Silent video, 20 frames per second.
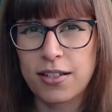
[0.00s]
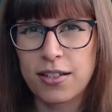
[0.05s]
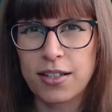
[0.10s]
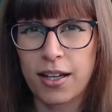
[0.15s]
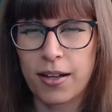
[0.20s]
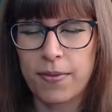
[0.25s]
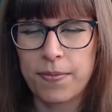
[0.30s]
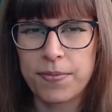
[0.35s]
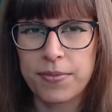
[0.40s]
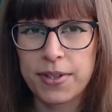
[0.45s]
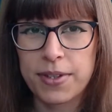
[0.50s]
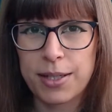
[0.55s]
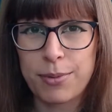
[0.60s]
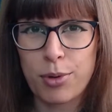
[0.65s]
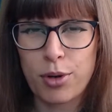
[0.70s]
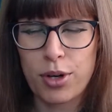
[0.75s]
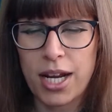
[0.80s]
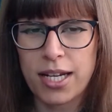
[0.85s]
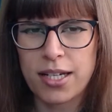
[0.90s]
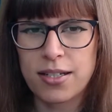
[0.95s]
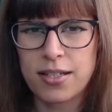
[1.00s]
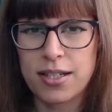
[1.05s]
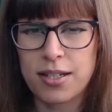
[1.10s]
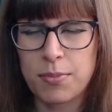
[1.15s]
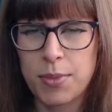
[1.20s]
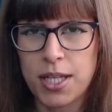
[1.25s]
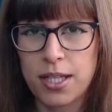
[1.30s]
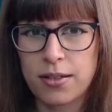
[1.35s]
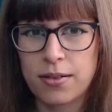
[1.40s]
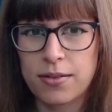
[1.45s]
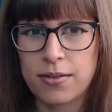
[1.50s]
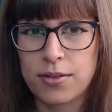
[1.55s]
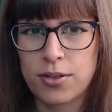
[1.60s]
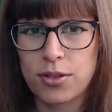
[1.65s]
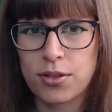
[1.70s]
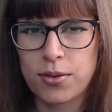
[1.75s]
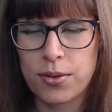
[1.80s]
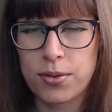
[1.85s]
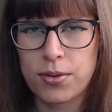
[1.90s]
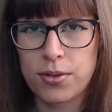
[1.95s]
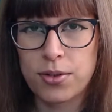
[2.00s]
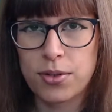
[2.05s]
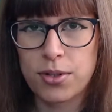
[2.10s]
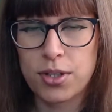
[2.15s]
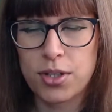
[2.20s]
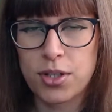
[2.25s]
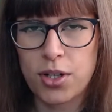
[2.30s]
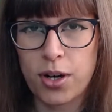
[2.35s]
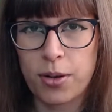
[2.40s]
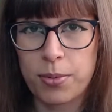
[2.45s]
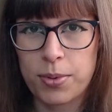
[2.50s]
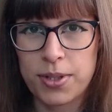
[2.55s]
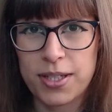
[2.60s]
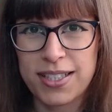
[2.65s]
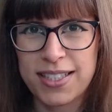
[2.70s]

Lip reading: Yeah, come on, editing me, do your job.